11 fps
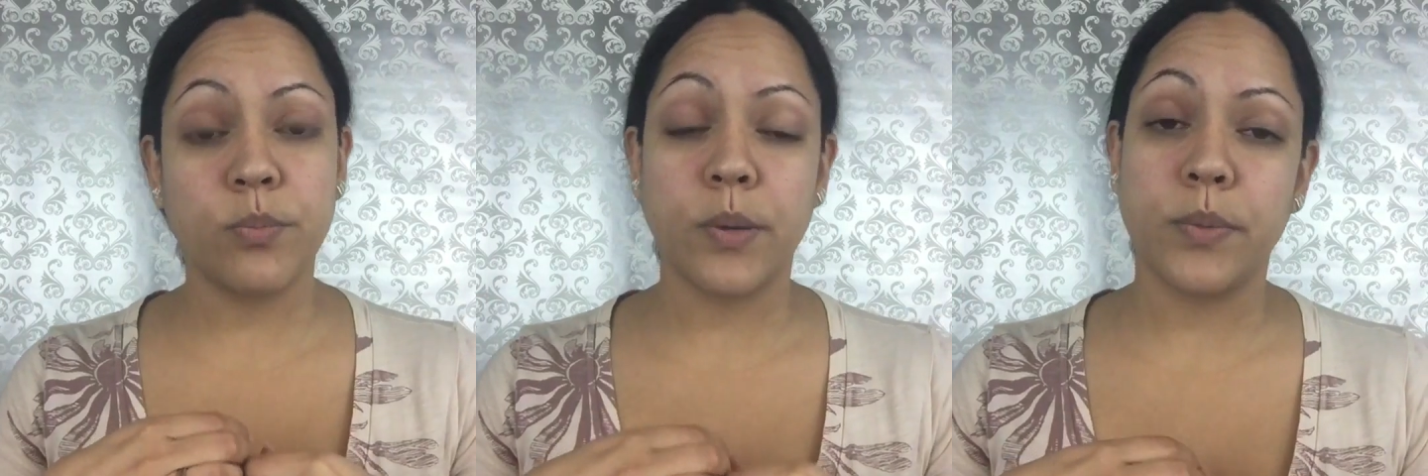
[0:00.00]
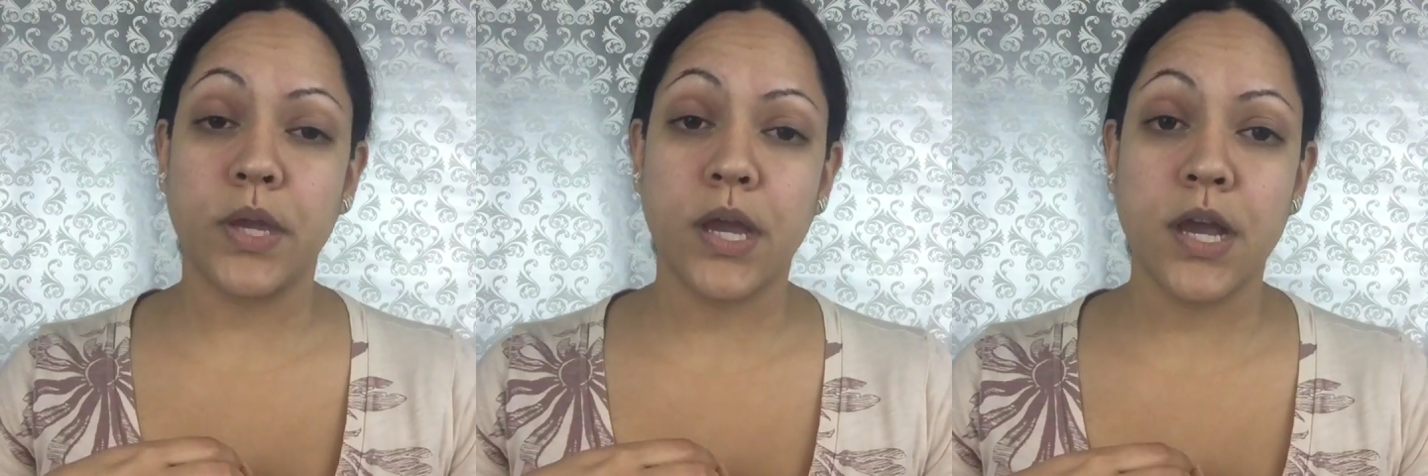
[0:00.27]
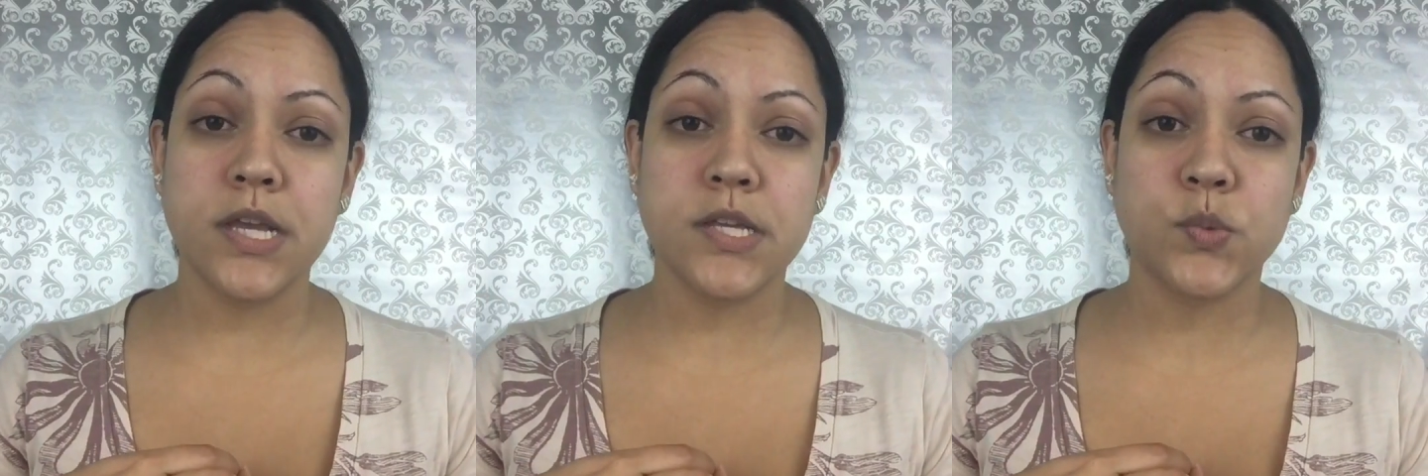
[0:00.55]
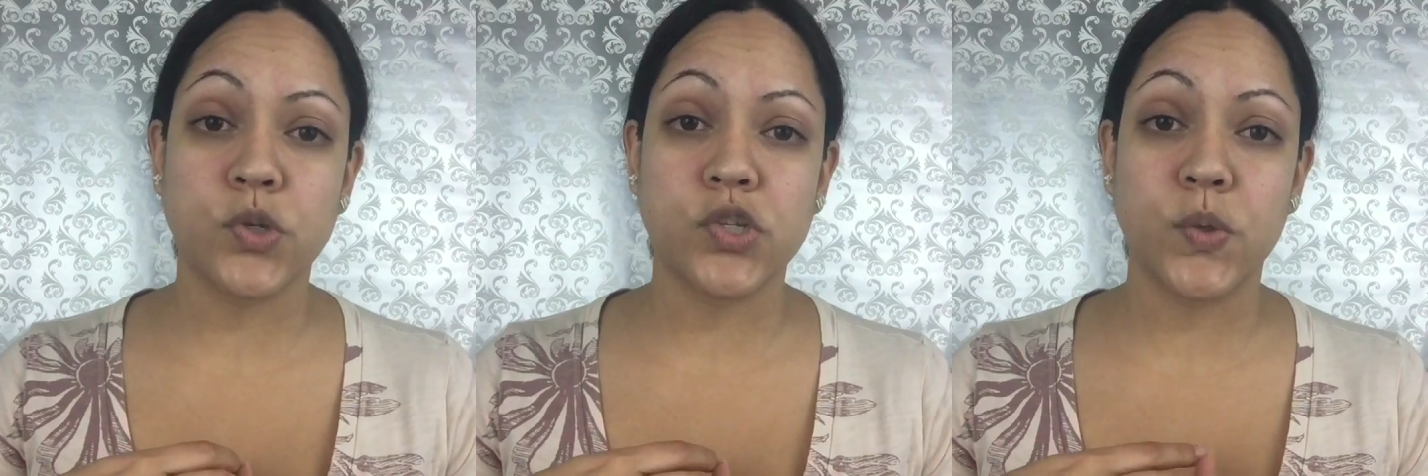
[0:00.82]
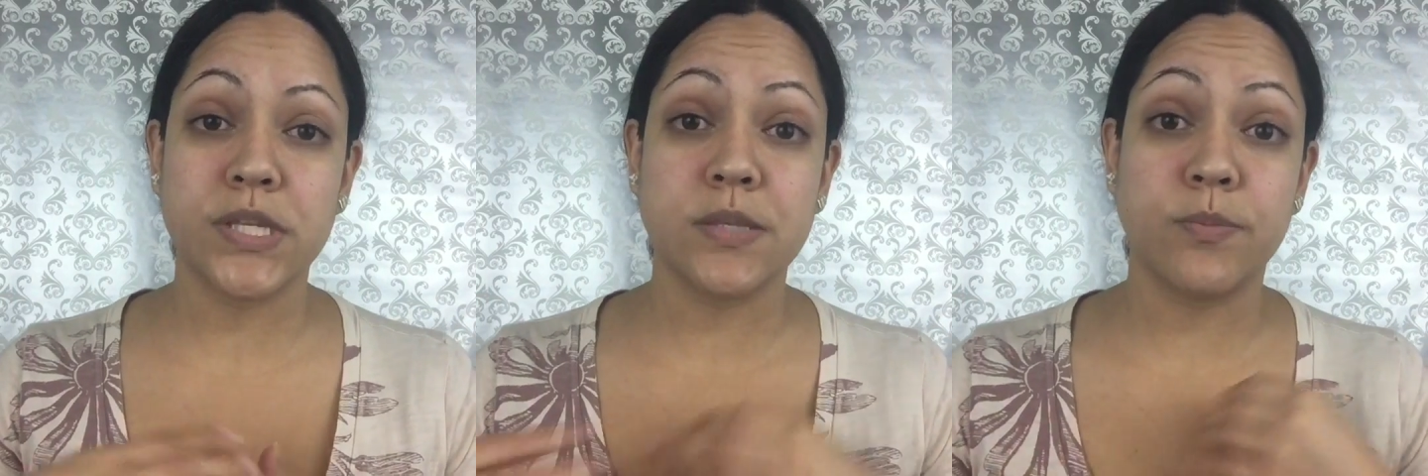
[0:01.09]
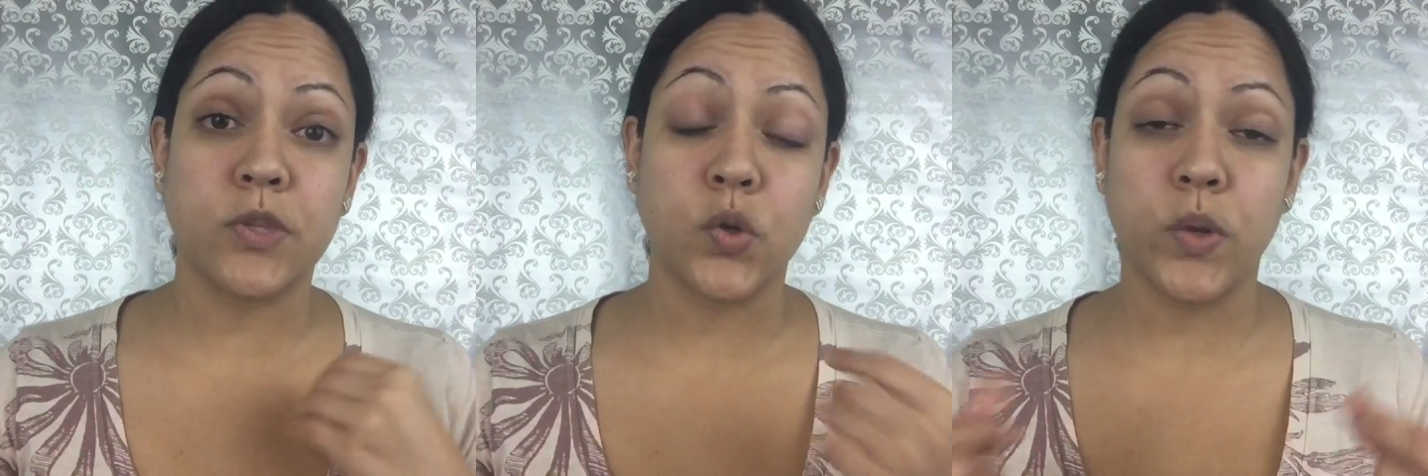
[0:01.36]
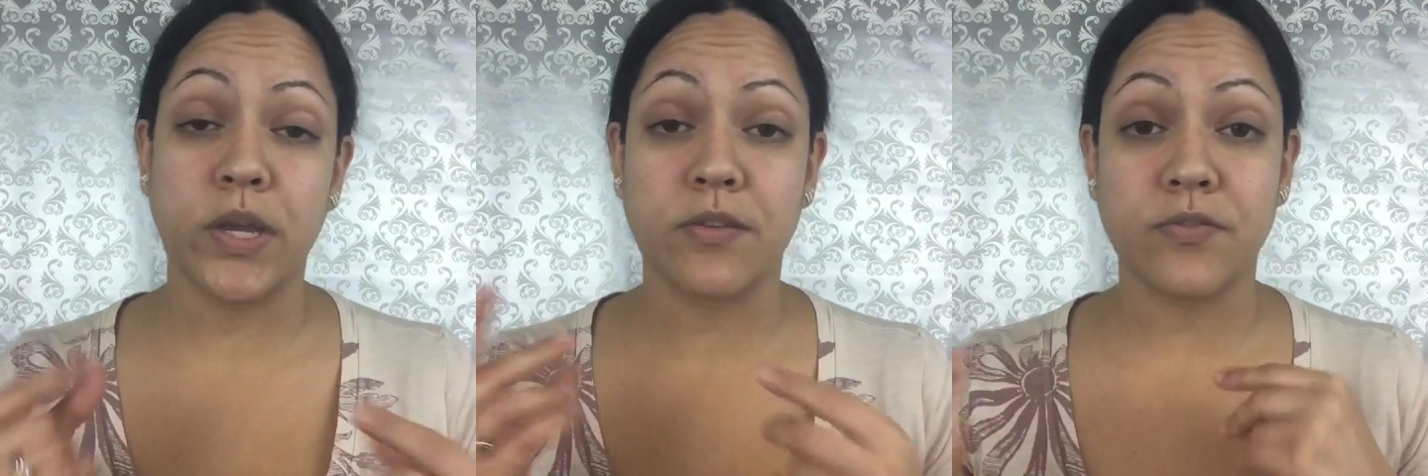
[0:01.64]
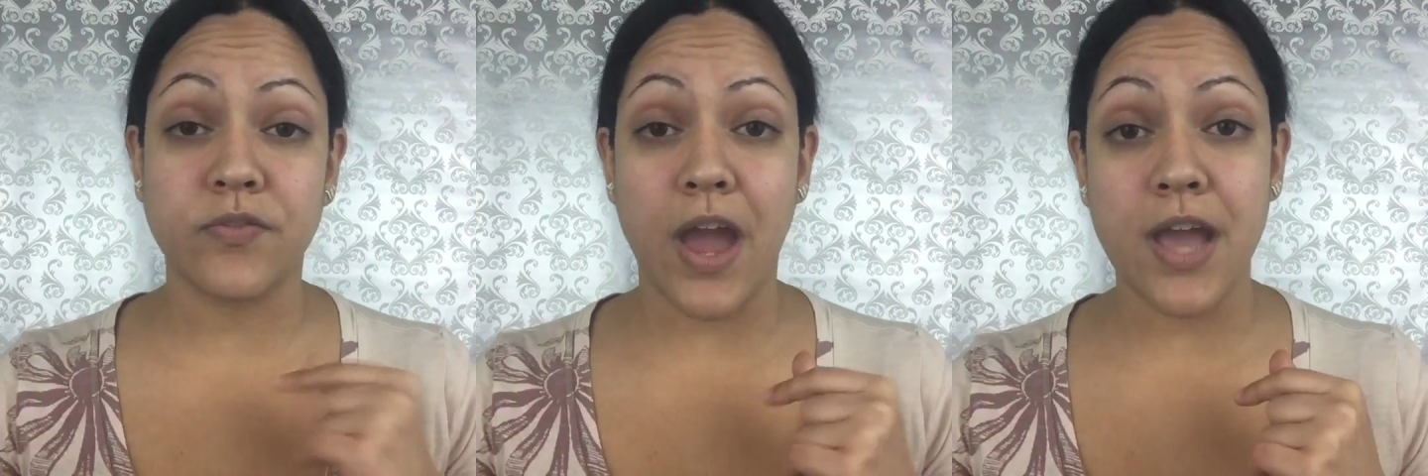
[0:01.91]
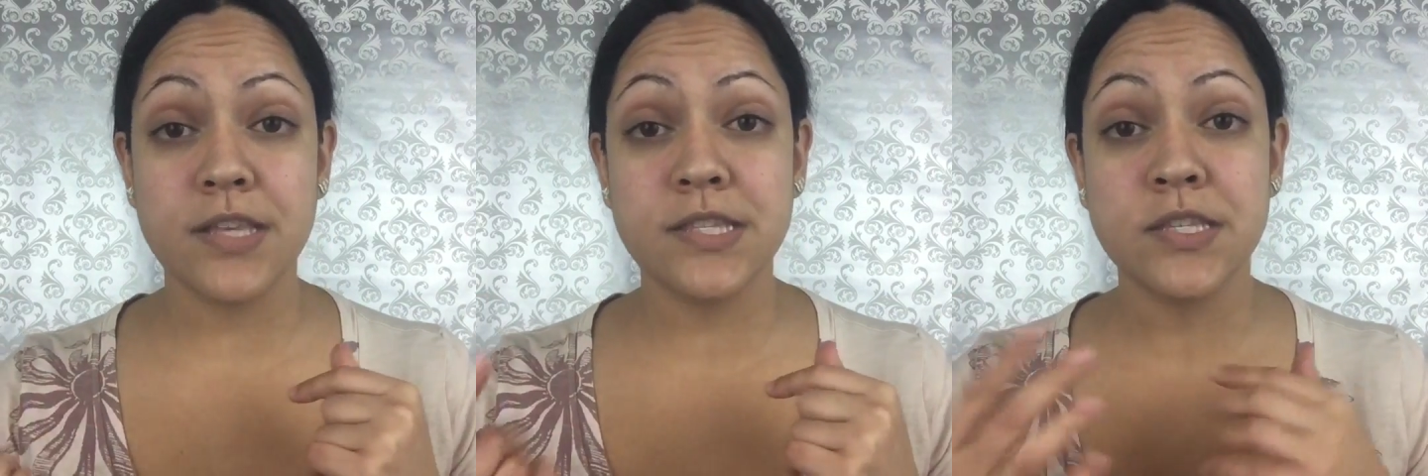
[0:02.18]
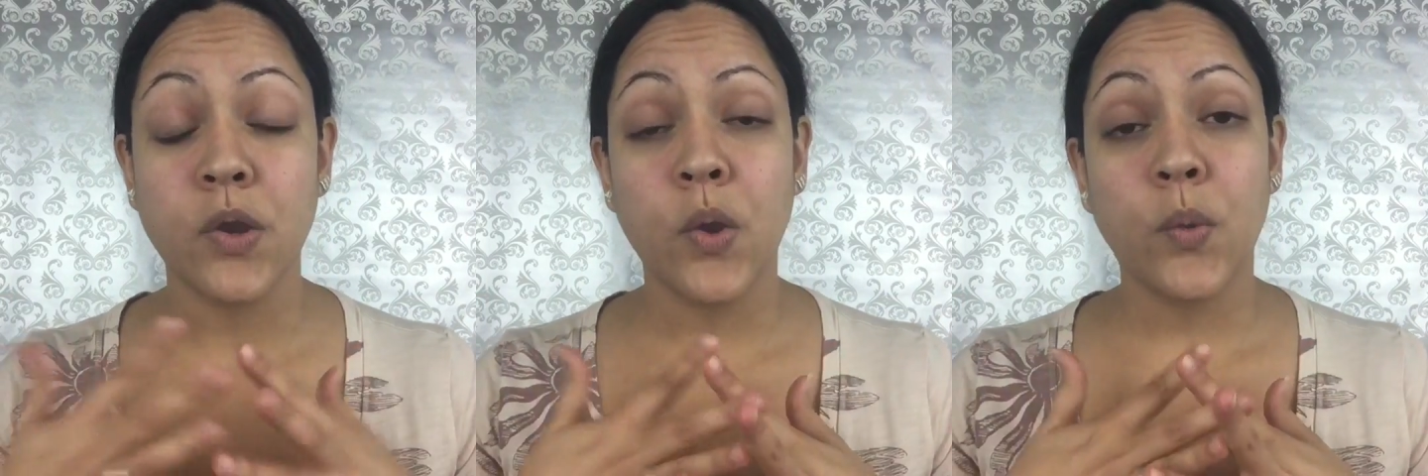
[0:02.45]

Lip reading: but because we're doing something quick and fast,